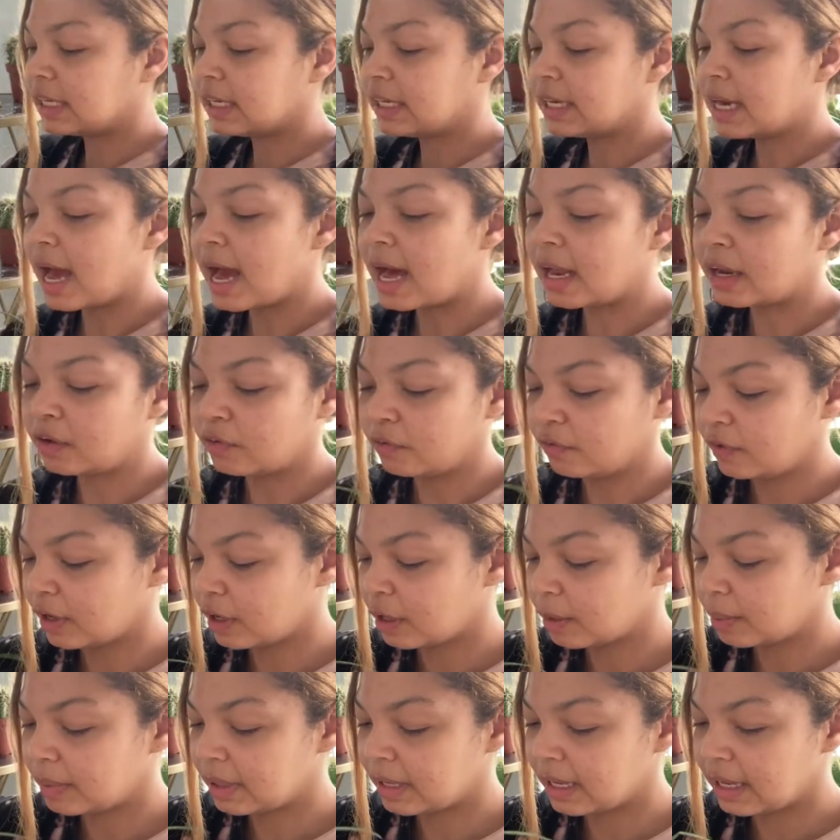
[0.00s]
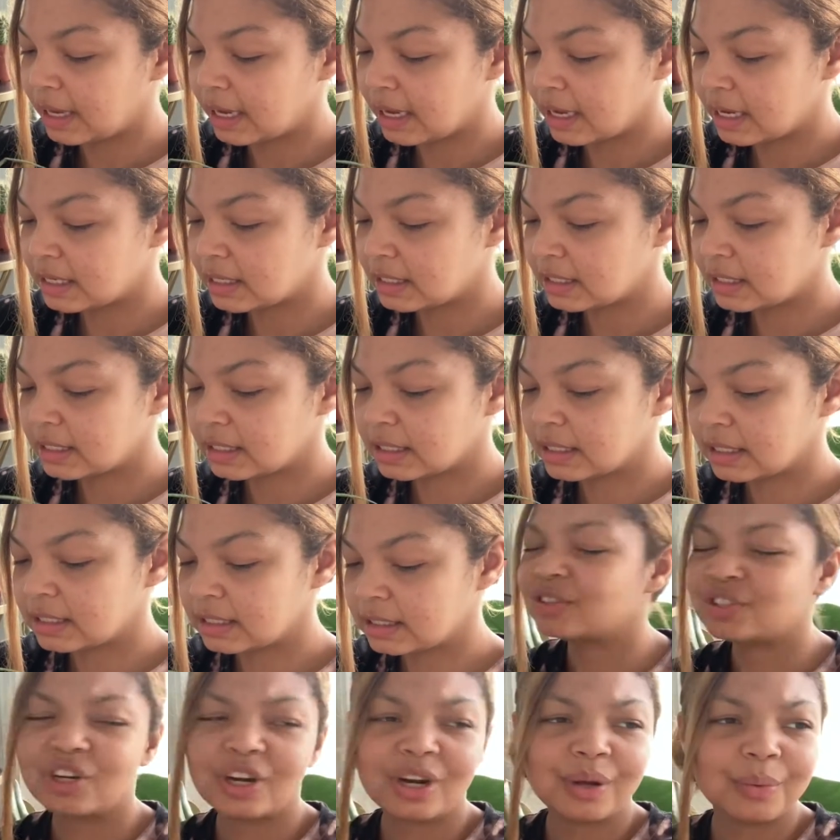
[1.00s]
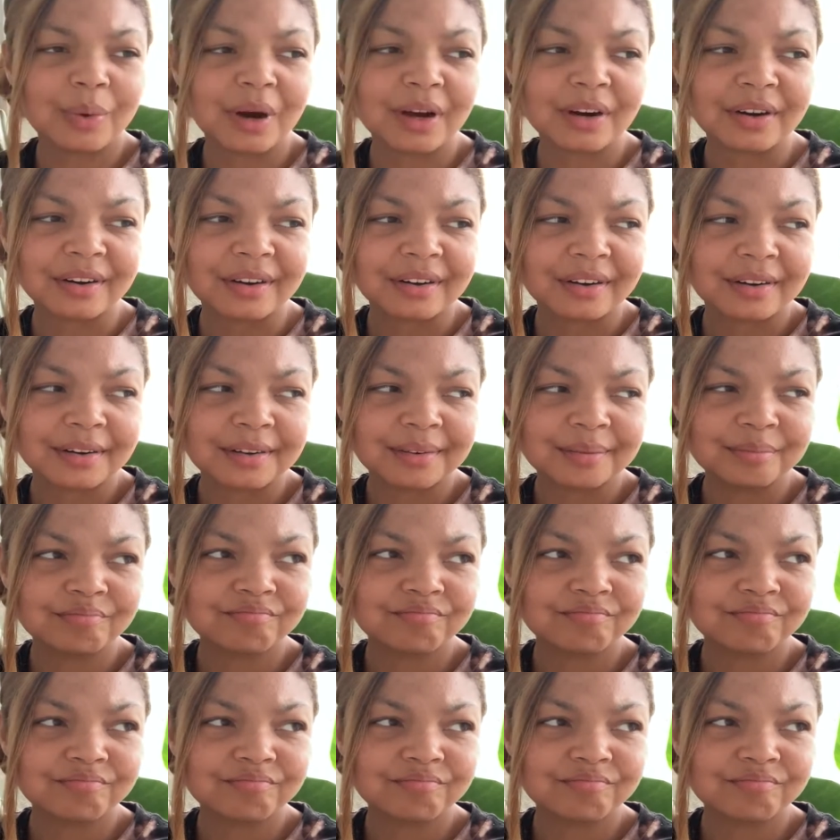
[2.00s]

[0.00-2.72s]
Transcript: an aloe plant. Should I water her?